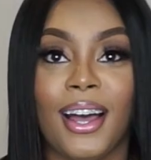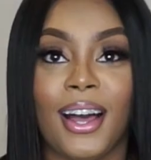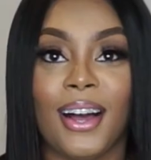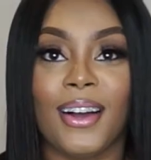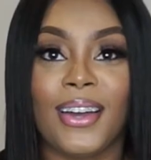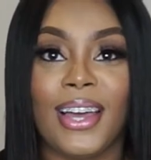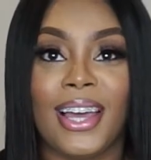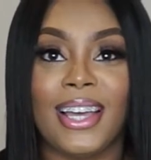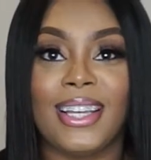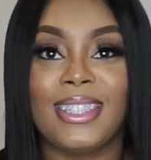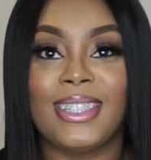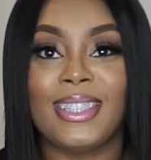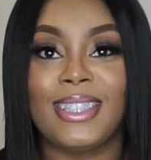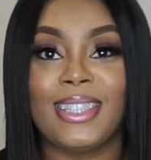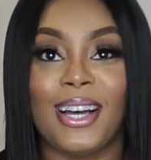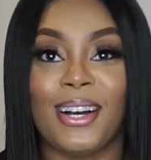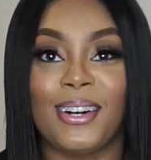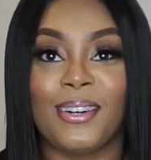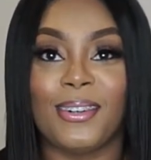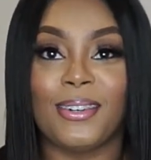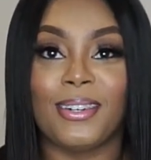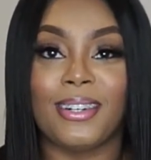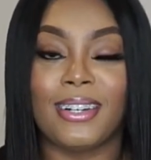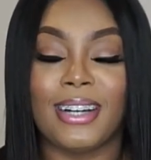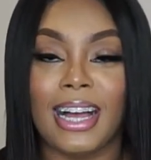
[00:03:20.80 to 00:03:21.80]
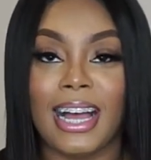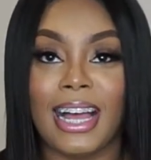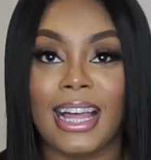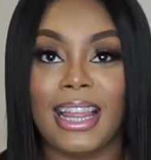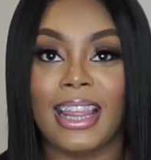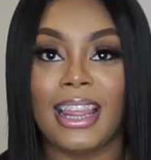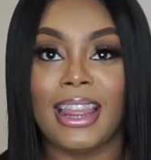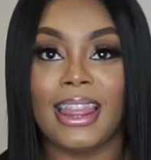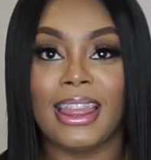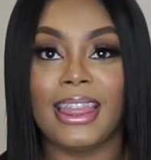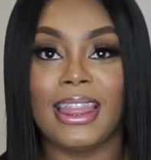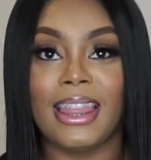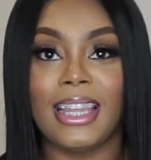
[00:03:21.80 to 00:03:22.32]
Okay, so
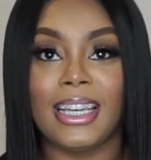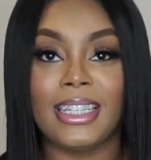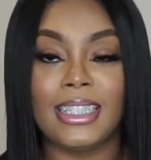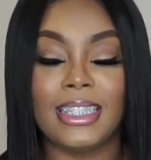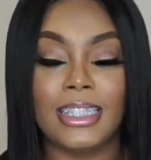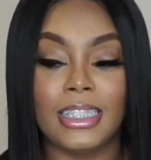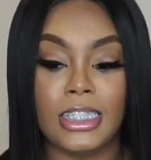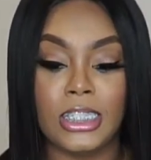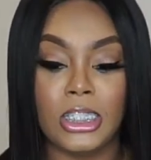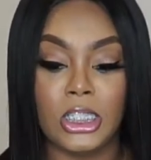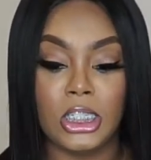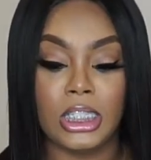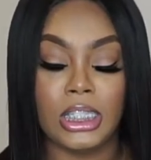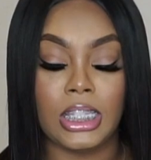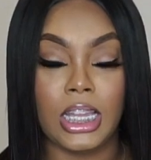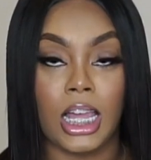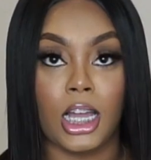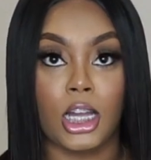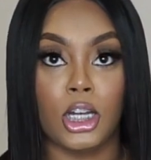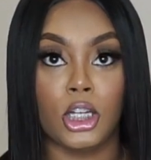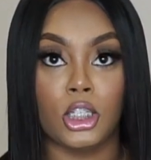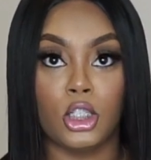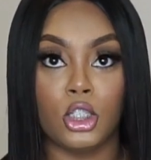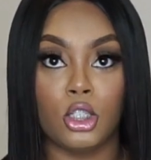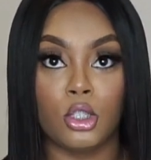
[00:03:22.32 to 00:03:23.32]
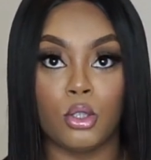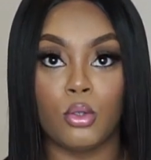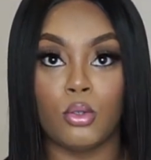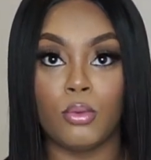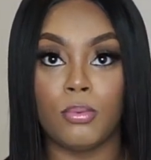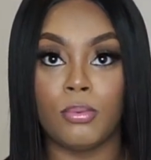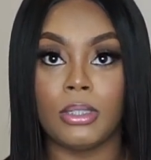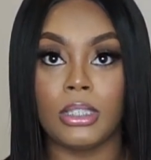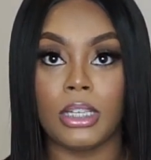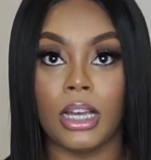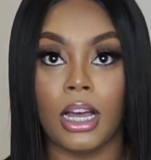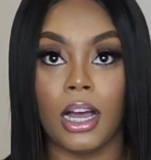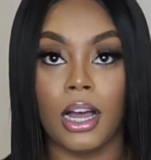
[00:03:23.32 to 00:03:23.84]
this is just like a
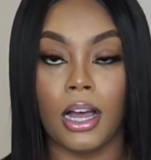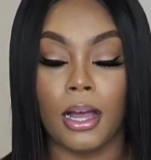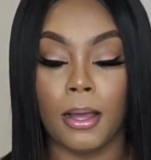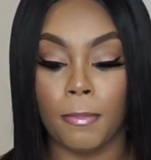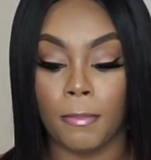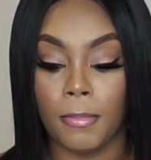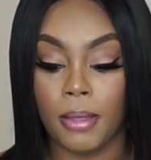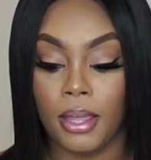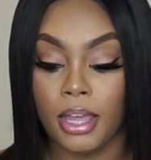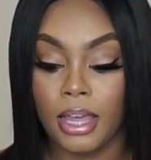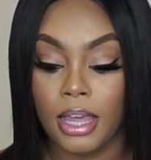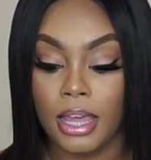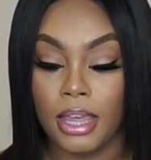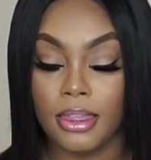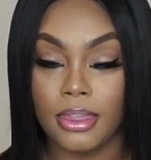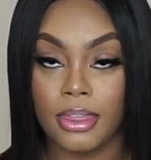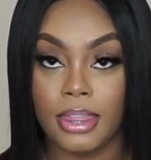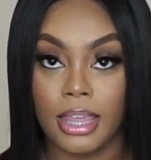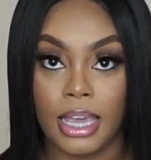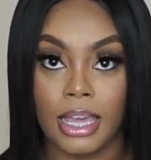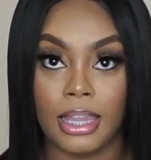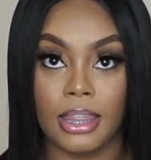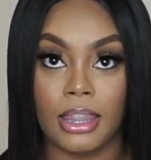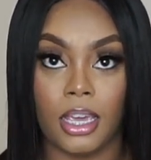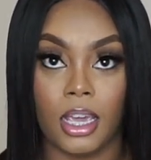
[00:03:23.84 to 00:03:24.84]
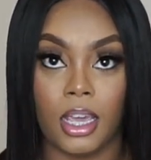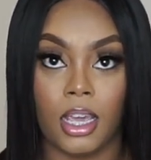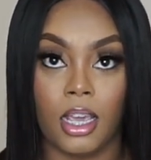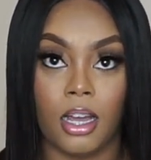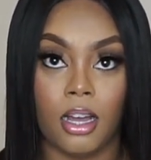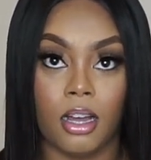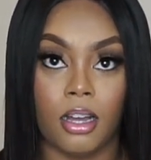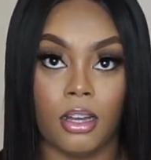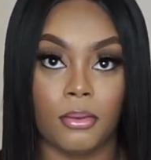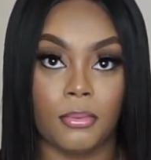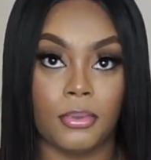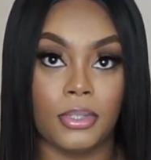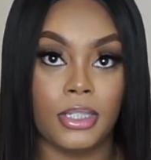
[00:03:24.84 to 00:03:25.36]
tube top that they
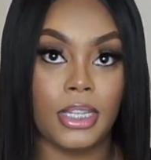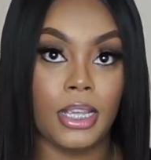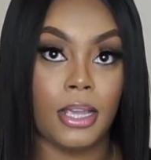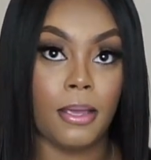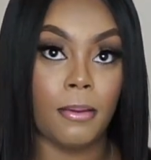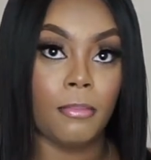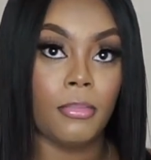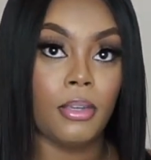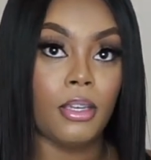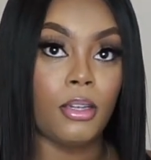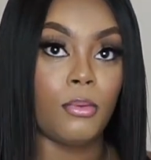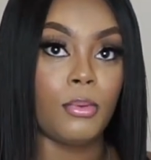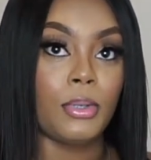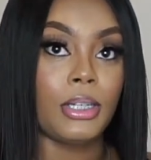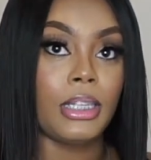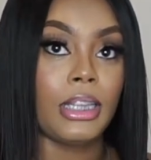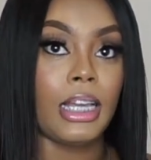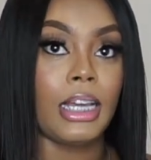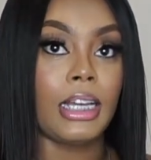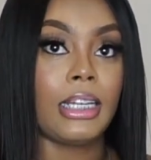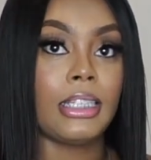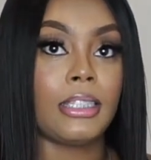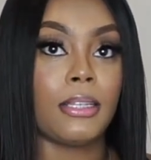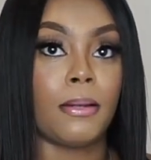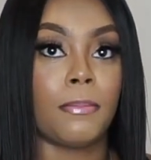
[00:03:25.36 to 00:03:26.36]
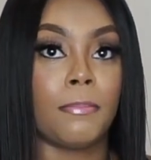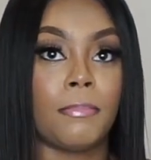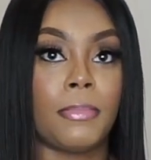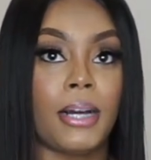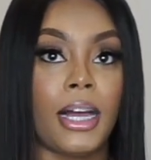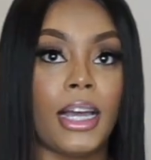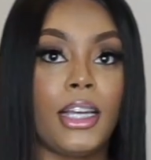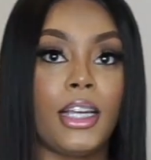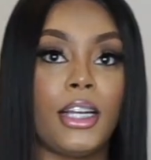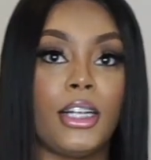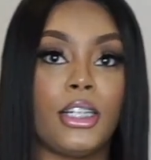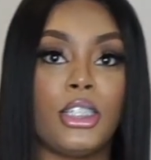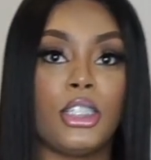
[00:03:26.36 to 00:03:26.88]
um, sent me with like some
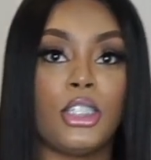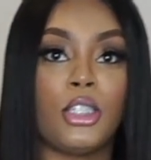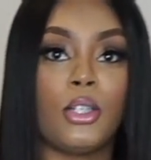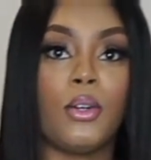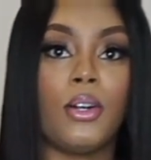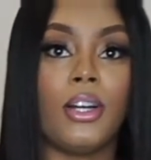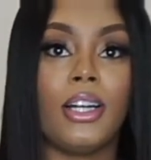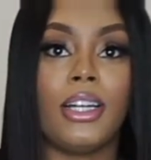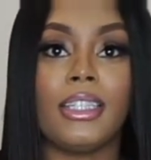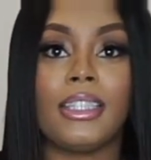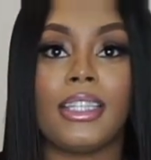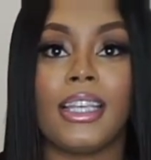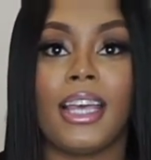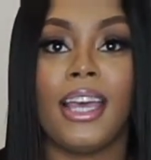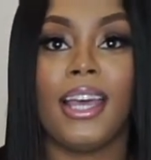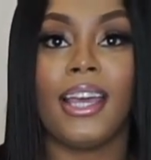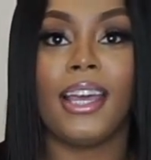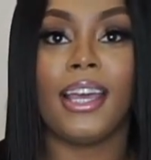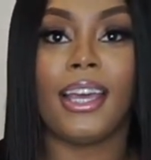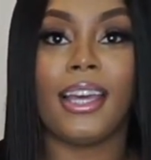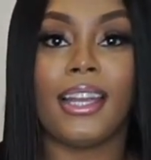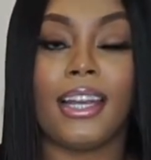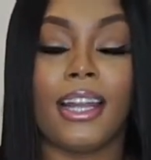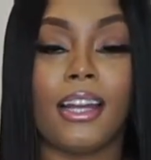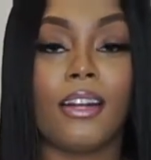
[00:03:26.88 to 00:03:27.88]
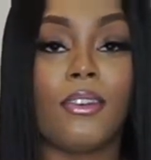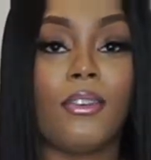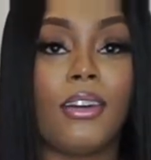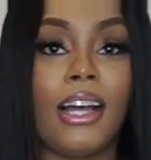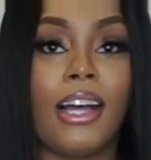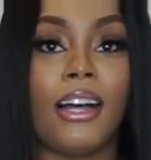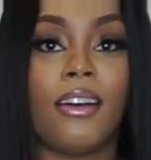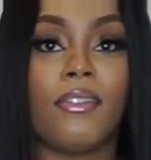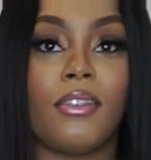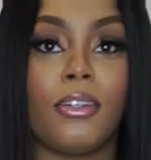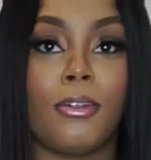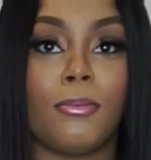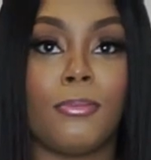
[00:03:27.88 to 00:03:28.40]
biker shorts and I don't
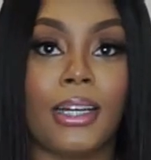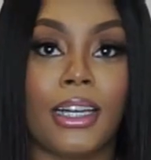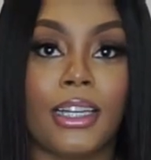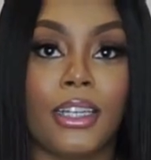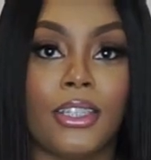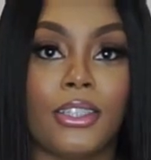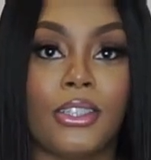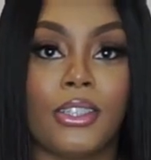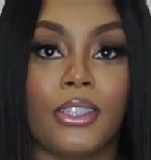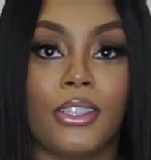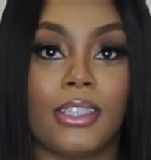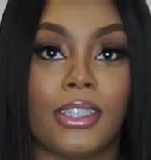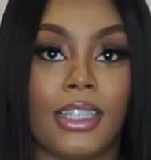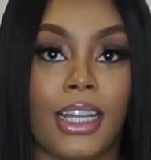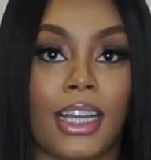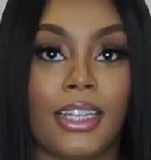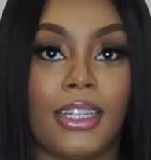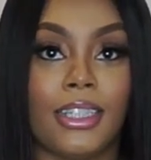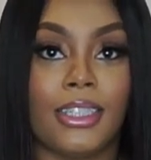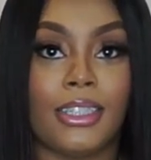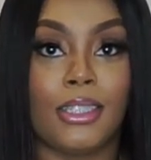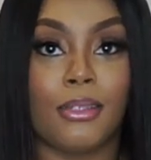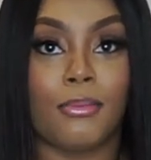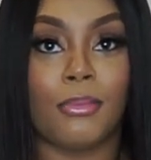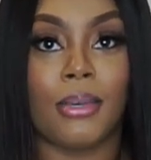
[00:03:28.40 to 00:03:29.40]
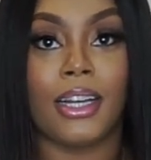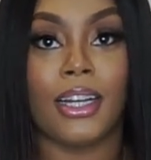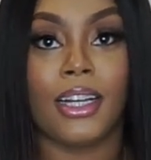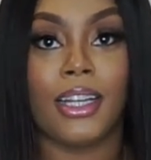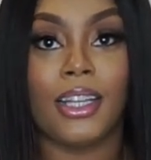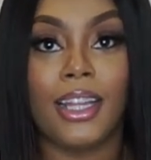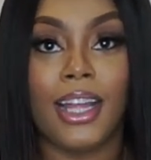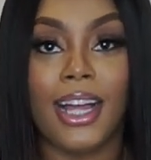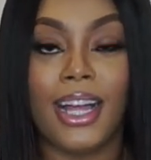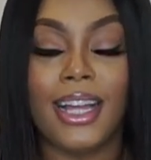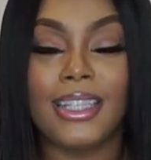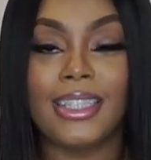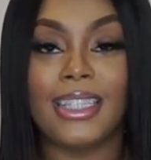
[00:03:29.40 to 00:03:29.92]
have no biker shorts like this in my
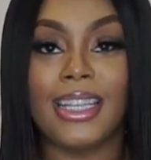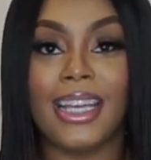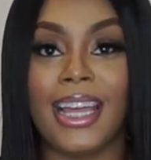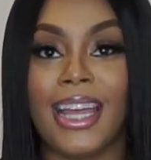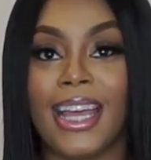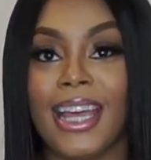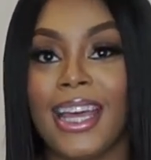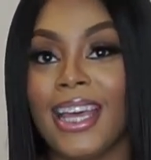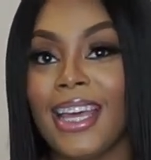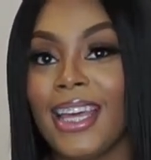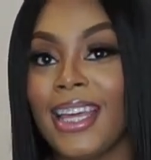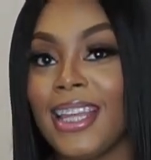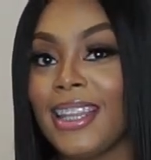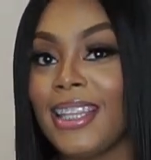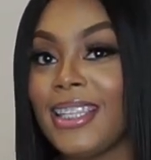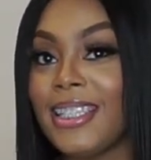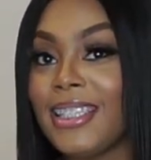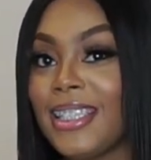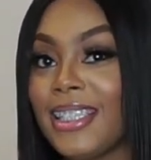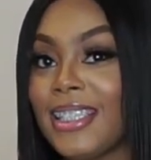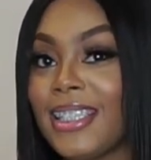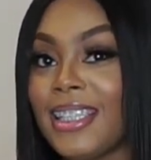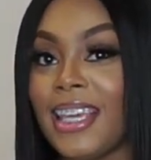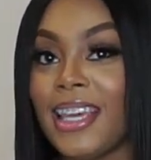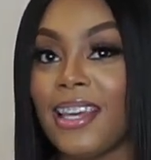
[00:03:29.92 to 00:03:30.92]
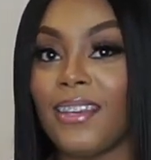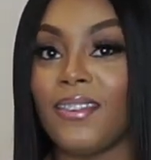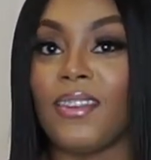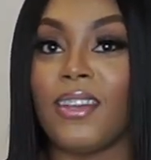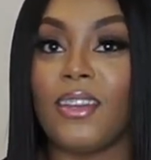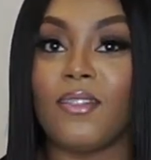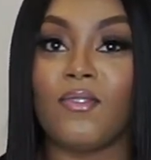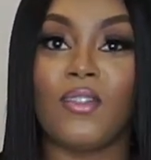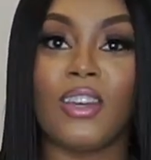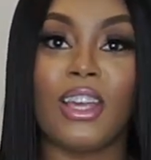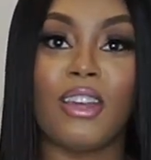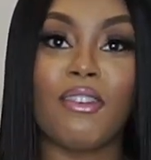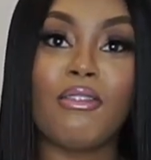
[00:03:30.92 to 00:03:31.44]
closet. This is
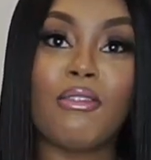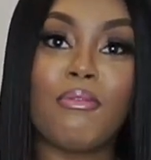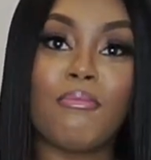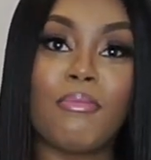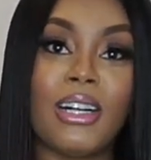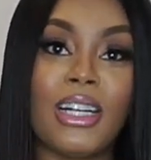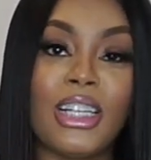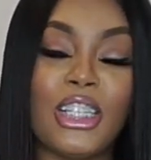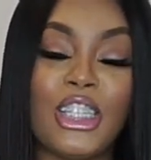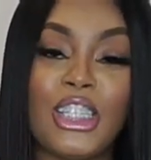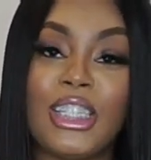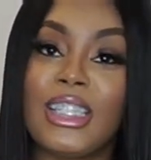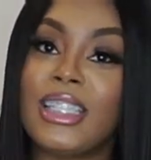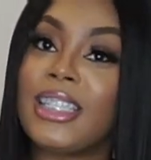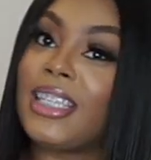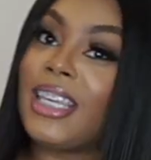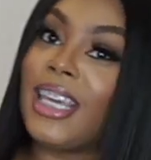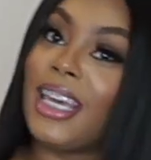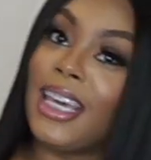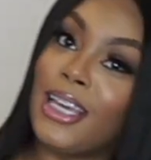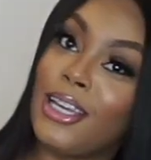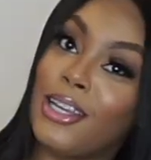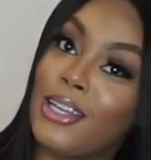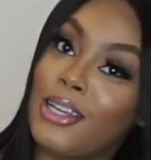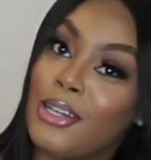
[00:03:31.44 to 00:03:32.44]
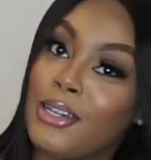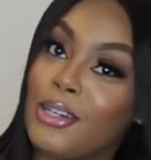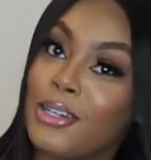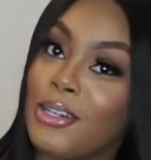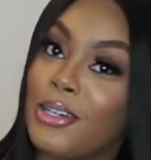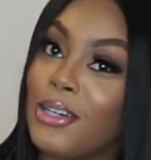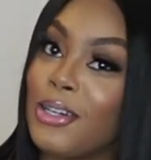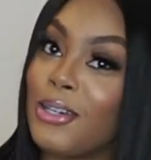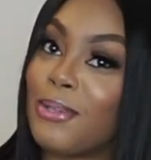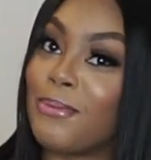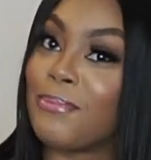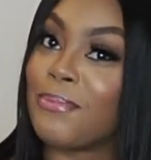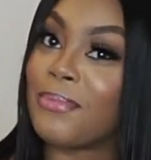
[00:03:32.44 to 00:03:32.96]
giving very much
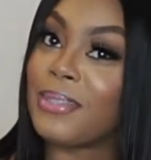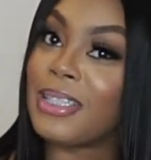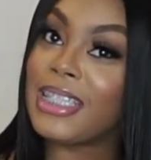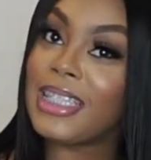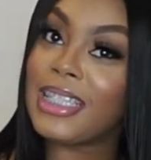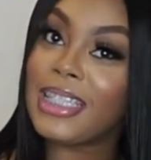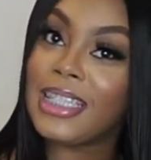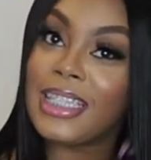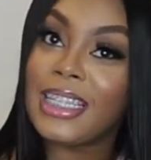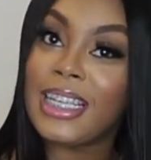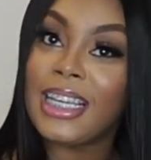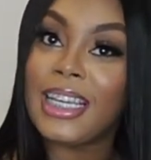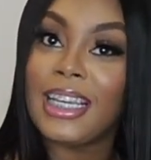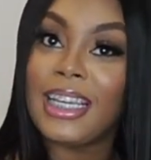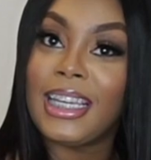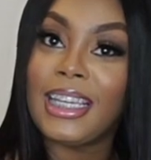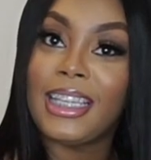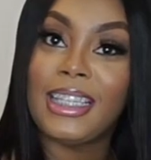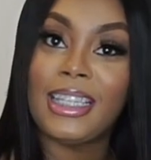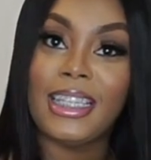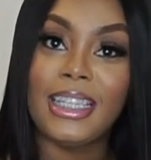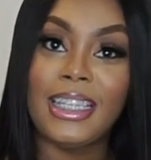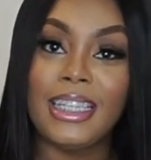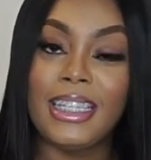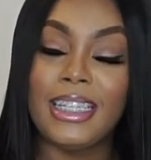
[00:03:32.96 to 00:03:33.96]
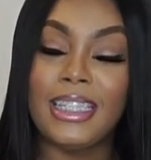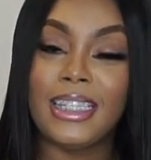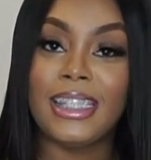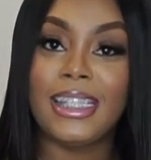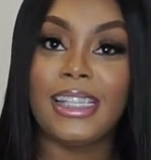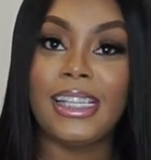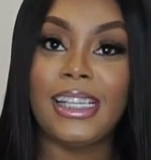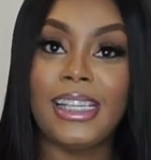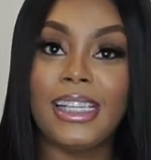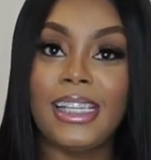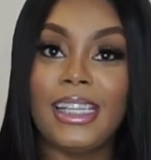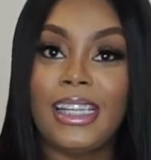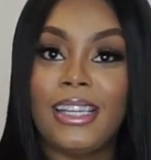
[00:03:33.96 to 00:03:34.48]
Skims,
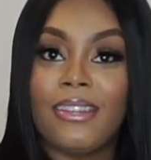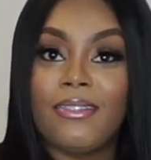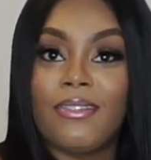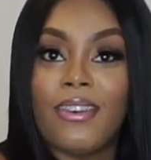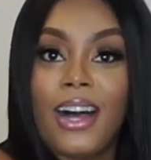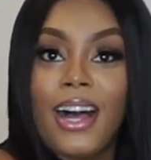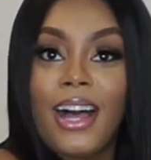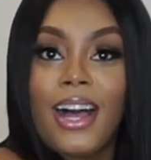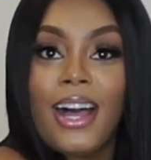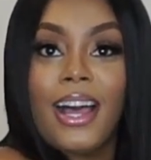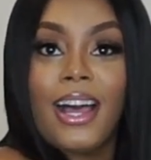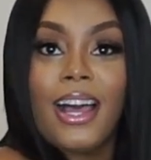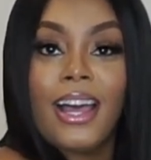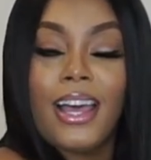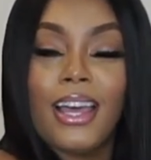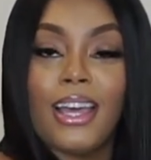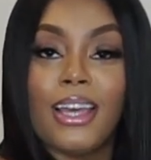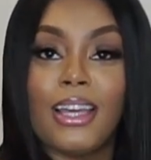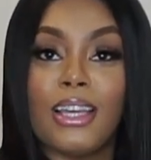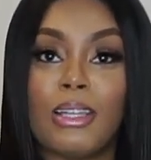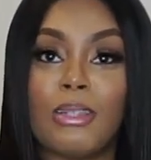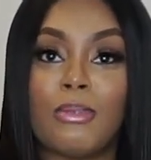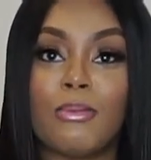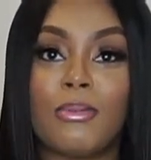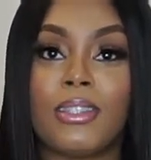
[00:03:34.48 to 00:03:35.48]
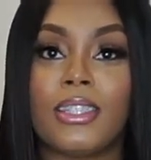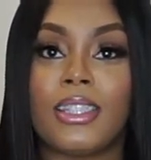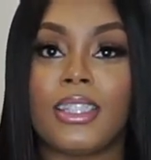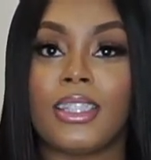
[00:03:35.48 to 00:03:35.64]
Yeezy vibes.